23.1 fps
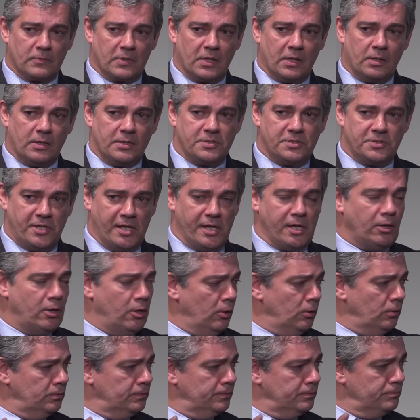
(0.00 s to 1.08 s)

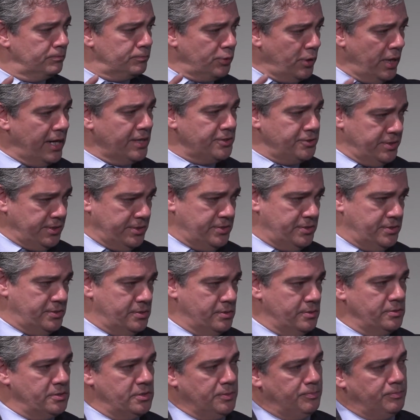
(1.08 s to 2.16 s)
single projects
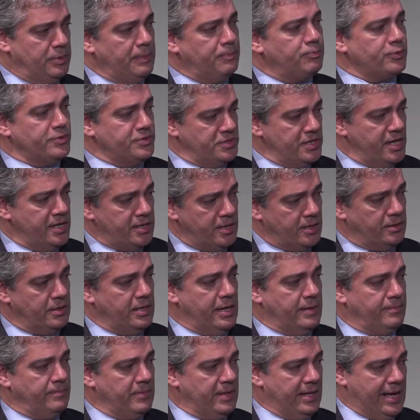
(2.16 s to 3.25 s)
to be presented
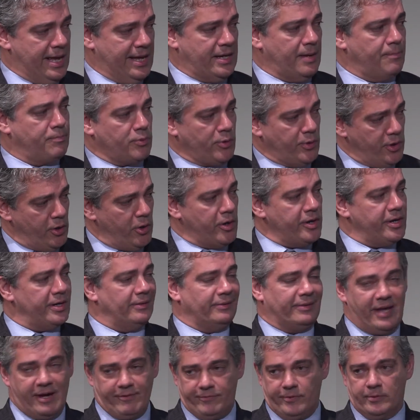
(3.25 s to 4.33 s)
at a priority
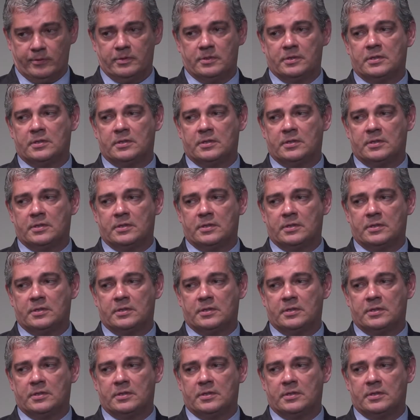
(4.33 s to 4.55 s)
level